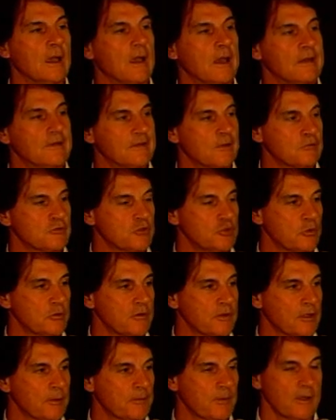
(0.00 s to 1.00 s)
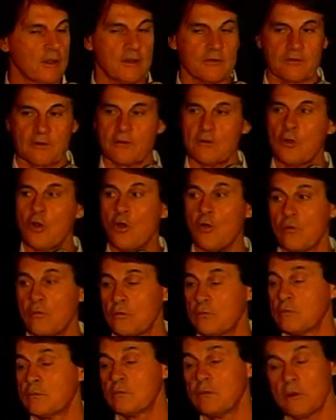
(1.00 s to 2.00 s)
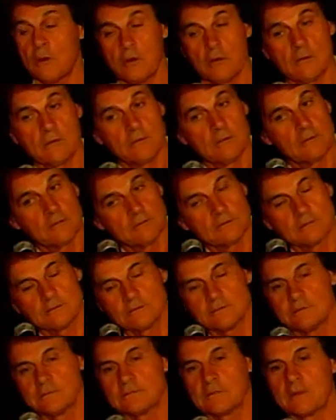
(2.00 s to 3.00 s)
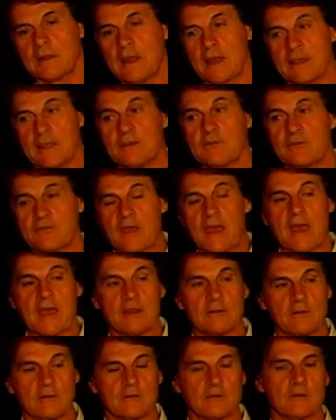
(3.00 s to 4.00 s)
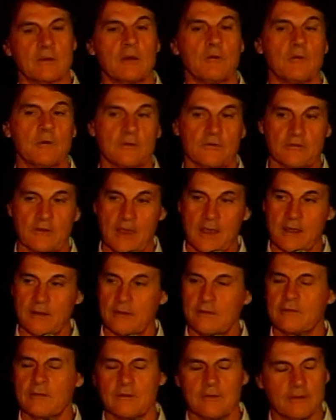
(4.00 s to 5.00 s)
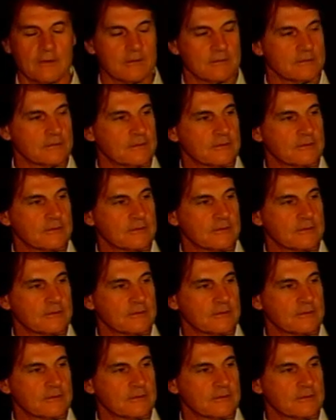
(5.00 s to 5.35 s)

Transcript: "Is that what you do with the other player?" I said, No. I give signs." He said, "I want signs." I said, "No."